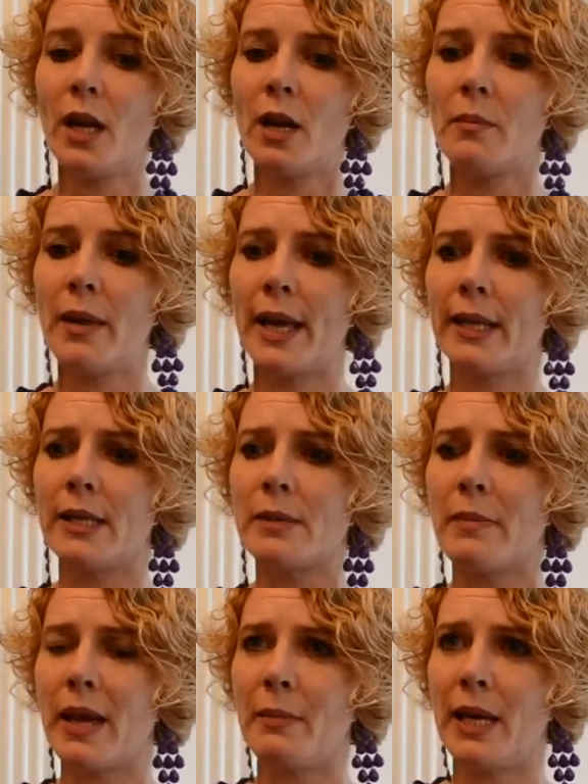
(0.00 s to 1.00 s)
and
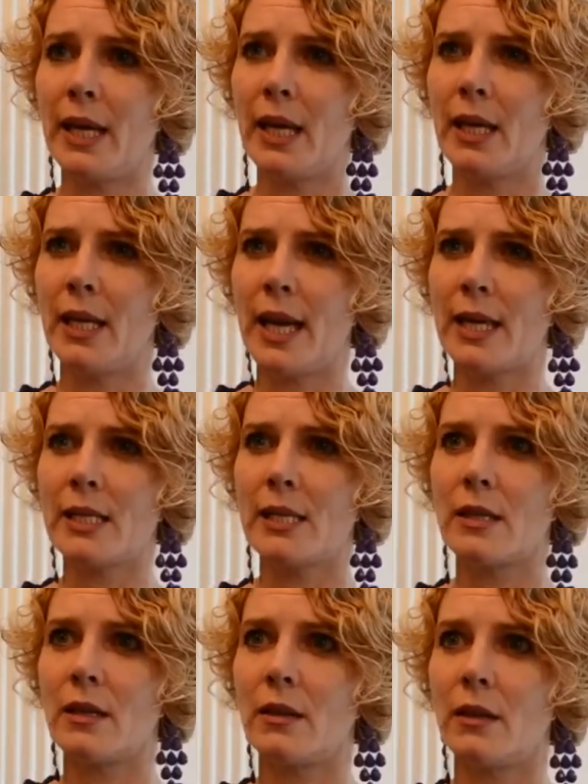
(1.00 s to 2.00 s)
is maybe
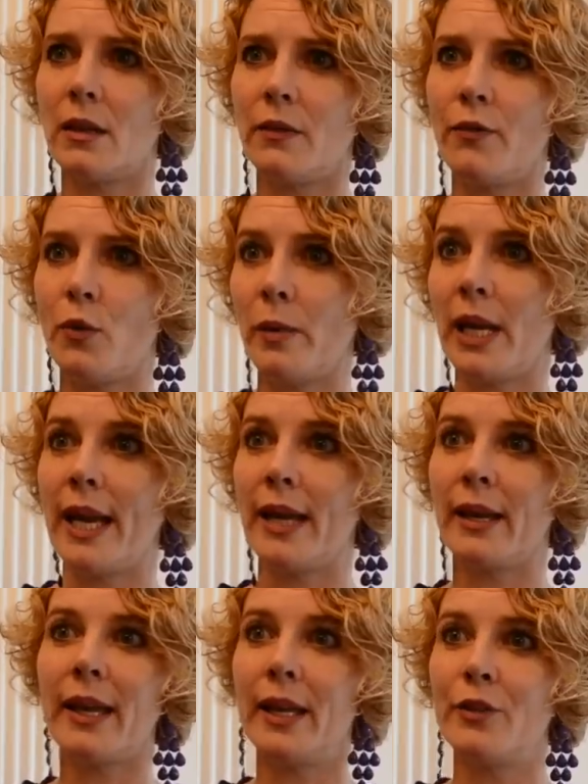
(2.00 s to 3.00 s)
less
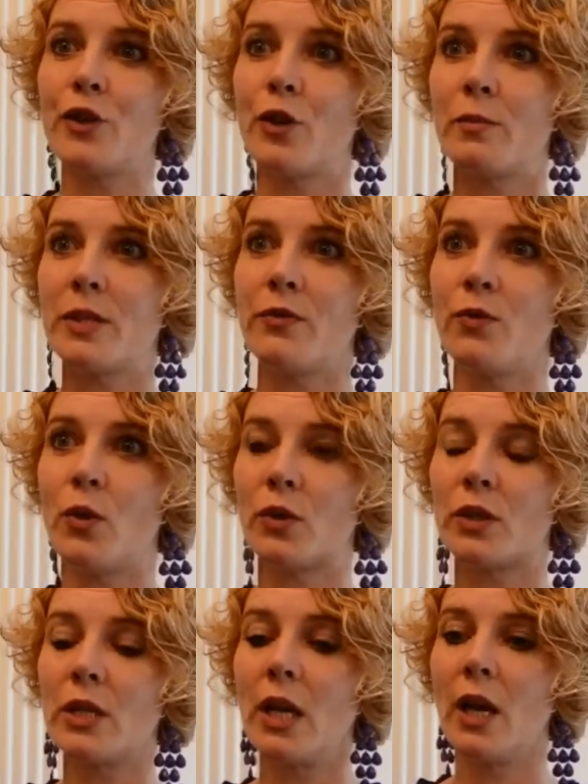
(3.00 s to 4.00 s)
formulaic in terms of
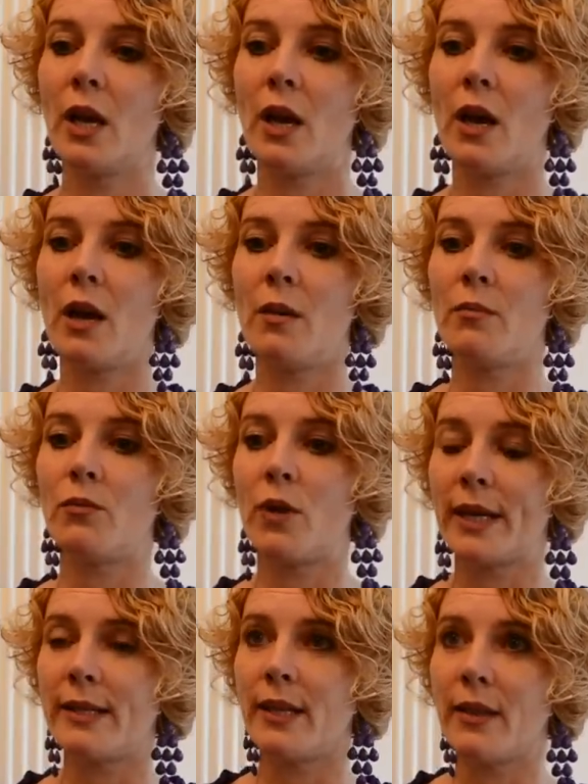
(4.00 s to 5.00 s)
what
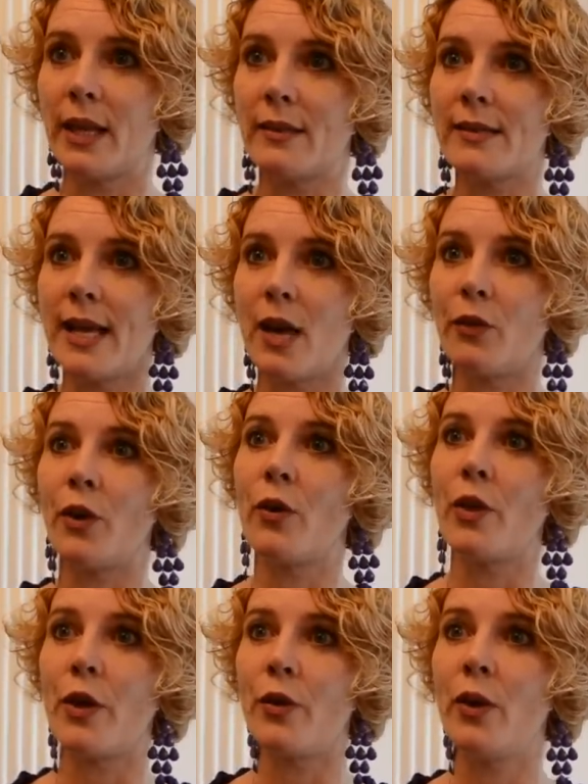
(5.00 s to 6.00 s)
writing things down,
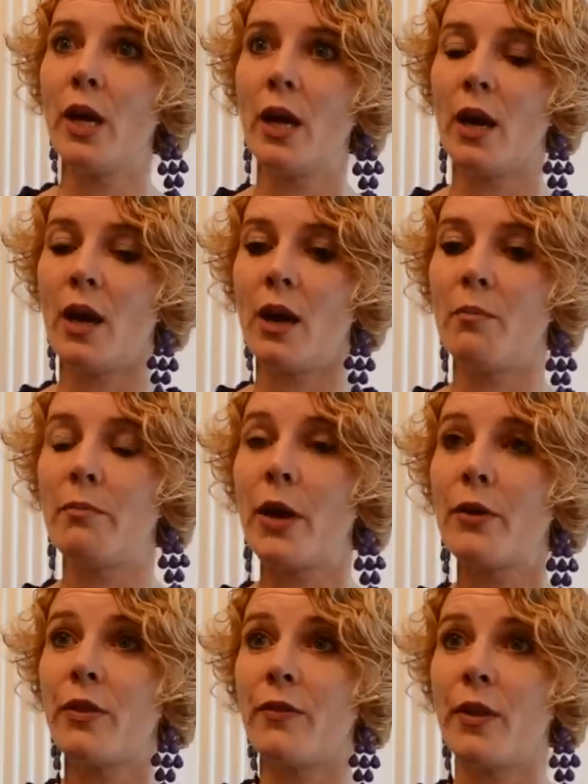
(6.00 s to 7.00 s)
although
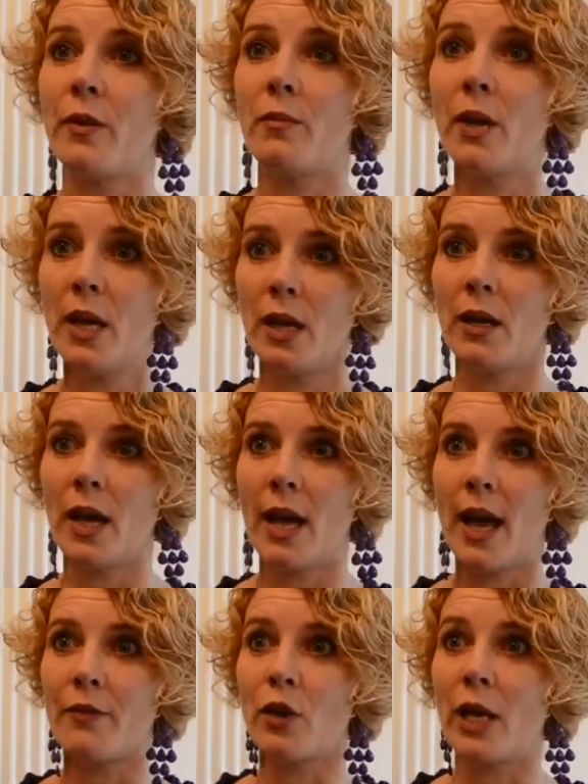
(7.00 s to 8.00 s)
both of them
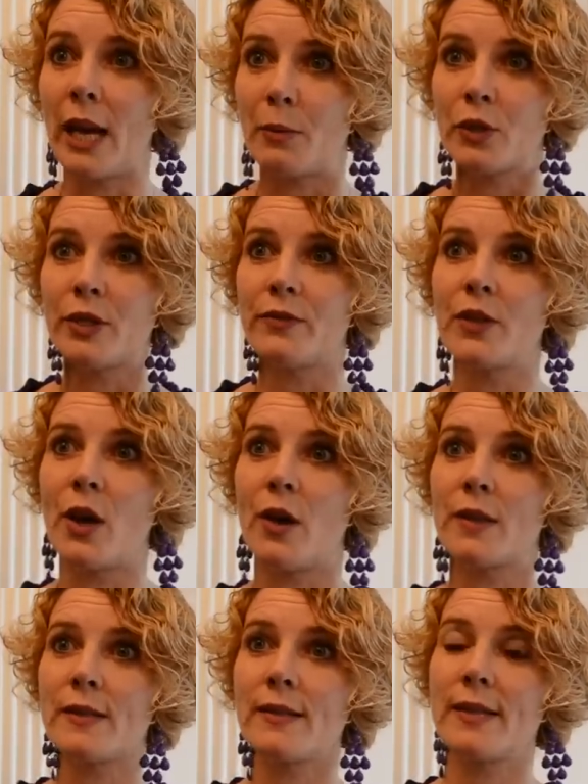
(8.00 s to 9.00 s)
have collaborative
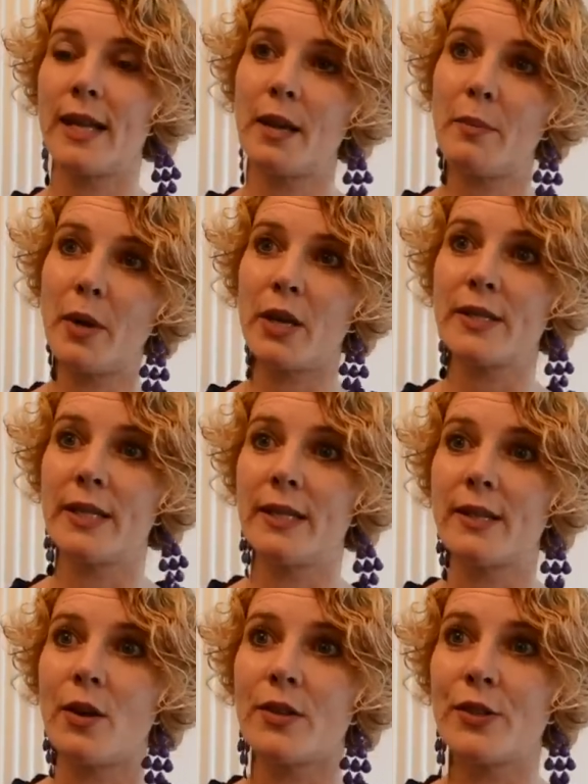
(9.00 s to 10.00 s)
tasks that person
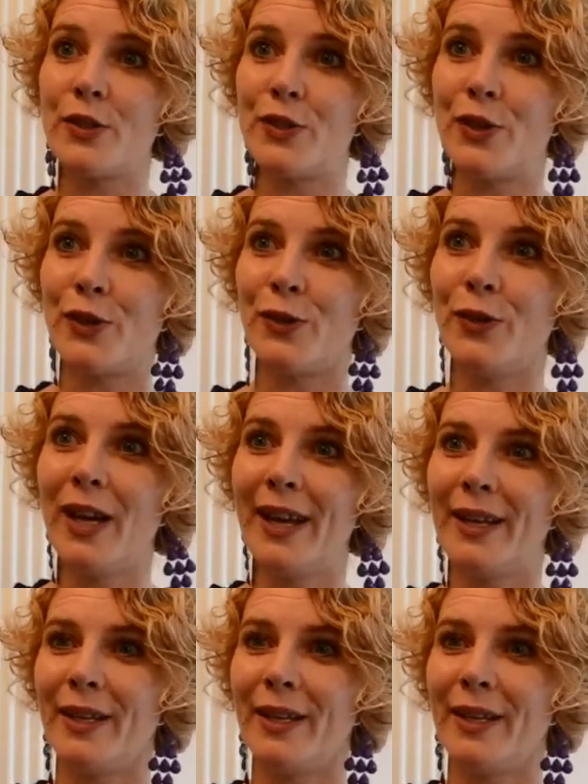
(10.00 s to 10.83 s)
is asked to do.